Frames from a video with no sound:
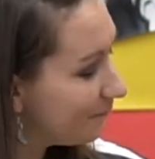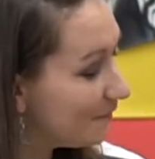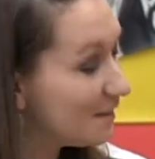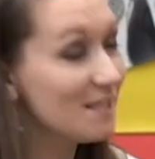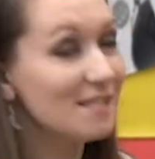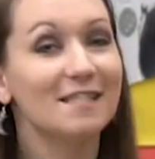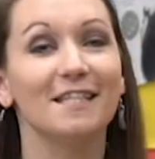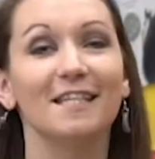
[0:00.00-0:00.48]

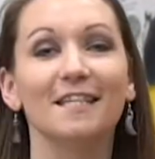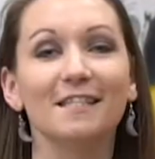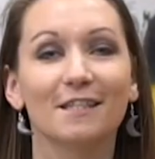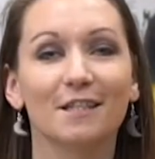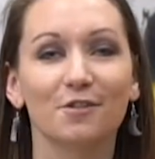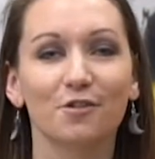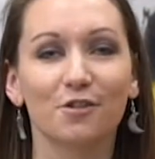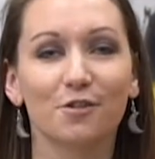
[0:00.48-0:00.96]
to see
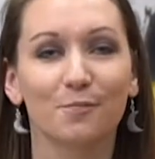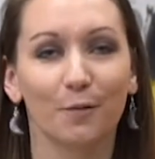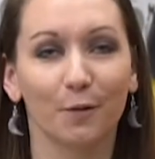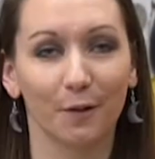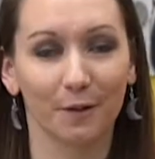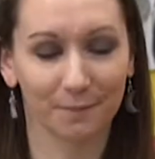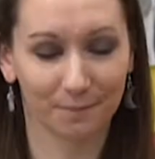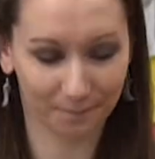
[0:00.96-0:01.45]
such a
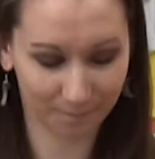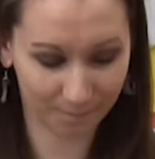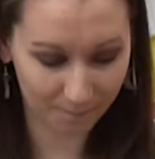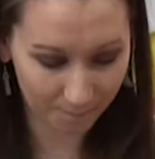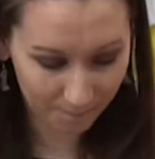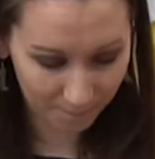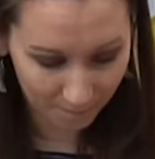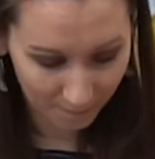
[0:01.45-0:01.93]
sport,
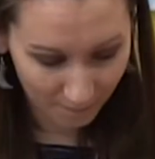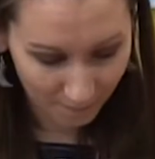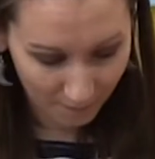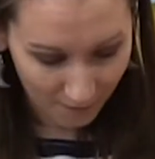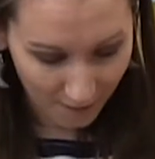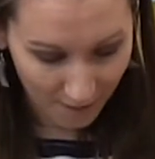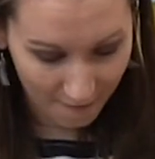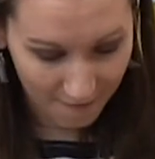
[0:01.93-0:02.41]

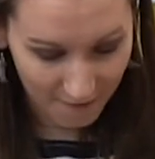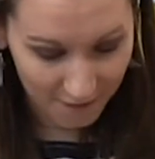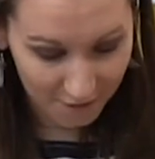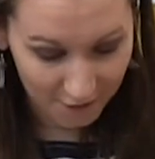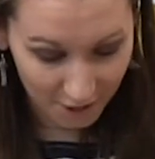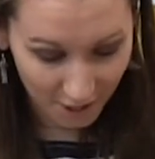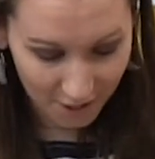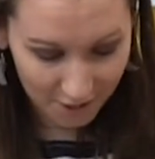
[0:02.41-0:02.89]
and the
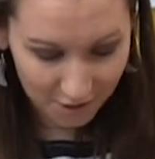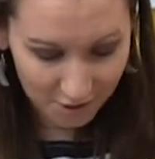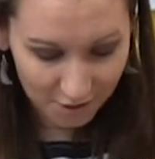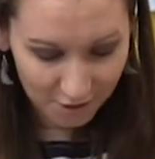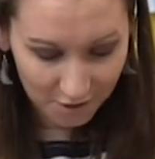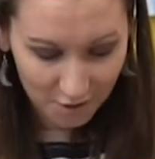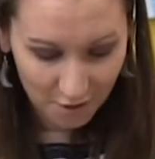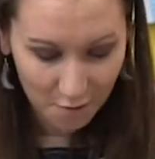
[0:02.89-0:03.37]

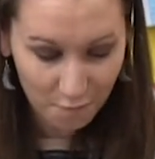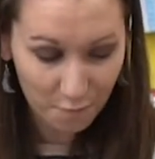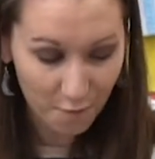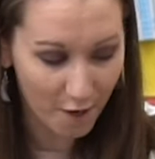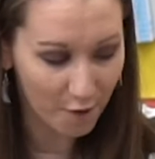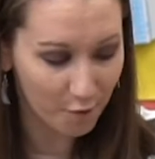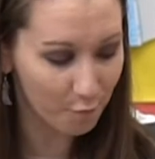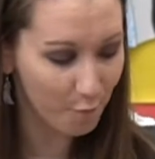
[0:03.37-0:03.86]
dish
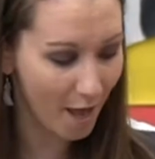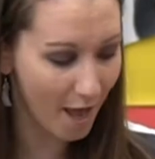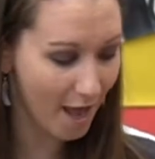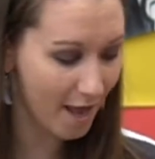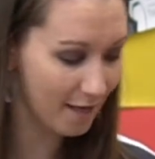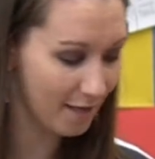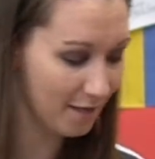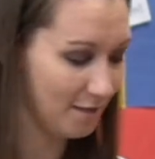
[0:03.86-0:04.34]
ran
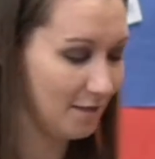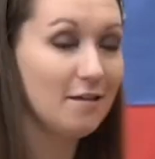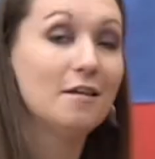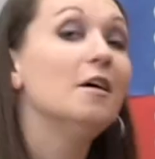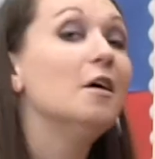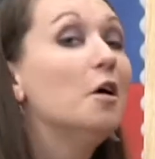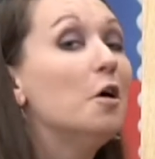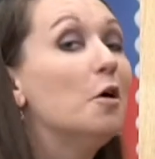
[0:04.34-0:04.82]
away
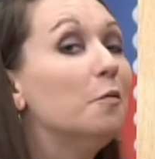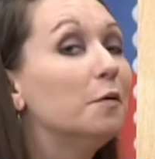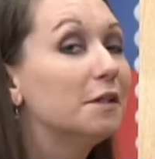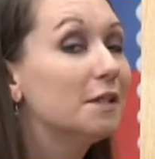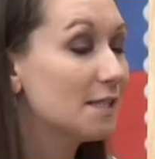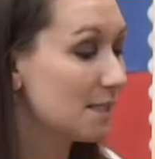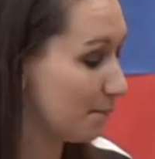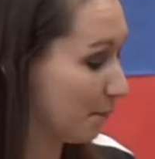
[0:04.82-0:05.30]
with
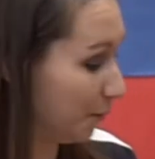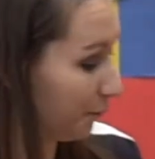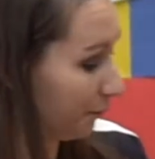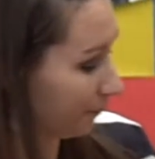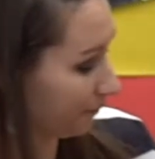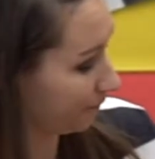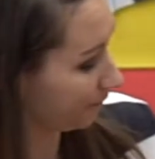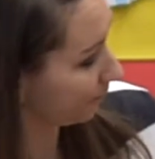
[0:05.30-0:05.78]
the spoon.